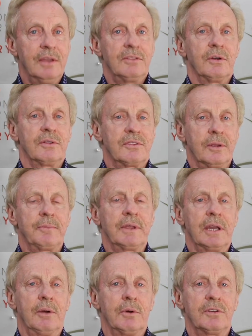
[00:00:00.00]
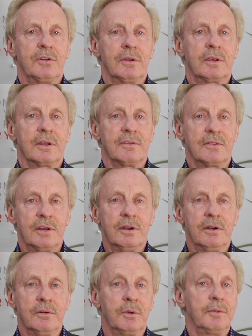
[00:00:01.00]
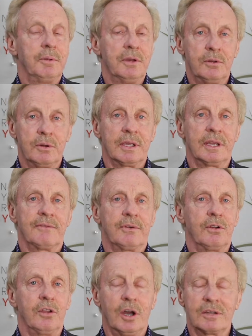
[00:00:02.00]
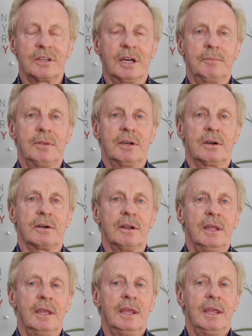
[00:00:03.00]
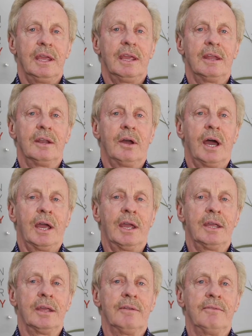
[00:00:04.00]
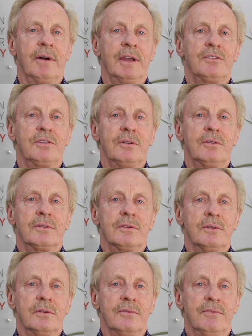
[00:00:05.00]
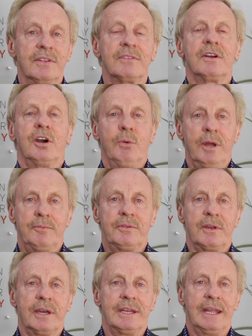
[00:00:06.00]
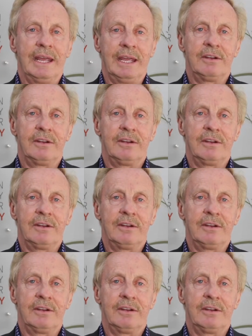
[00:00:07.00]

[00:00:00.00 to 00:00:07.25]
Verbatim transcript: So it's something I want you to consider. We've been doing it for a long time here. And I invite you to visit our website at